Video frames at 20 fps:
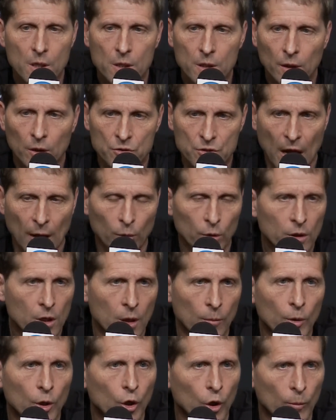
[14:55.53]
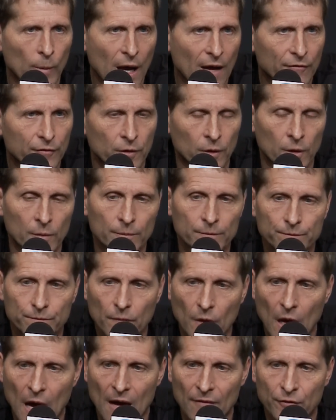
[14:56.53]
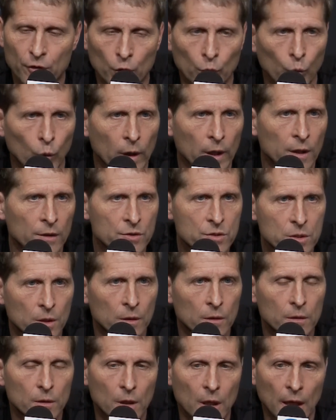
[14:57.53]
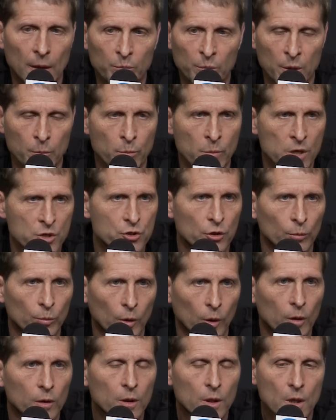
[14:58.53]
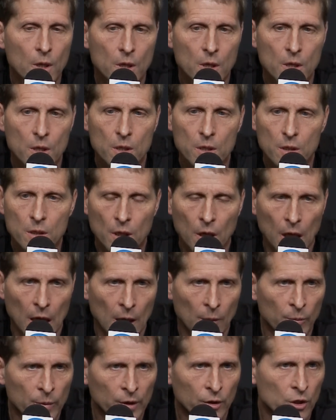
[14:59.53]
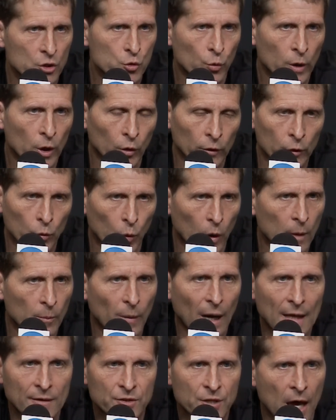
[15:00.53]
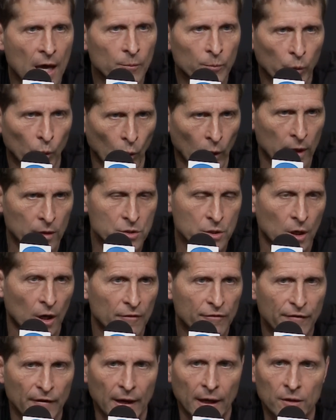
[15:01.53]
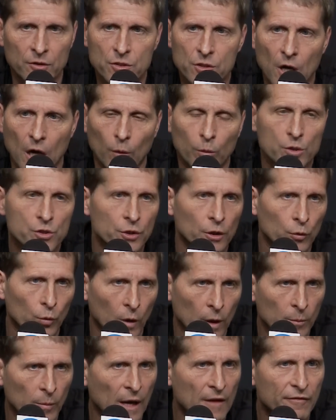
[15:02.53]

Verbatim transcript: because I would come home after, after wins and, and be miserable uh, because we only won by 10 points and our fans thought we should have won by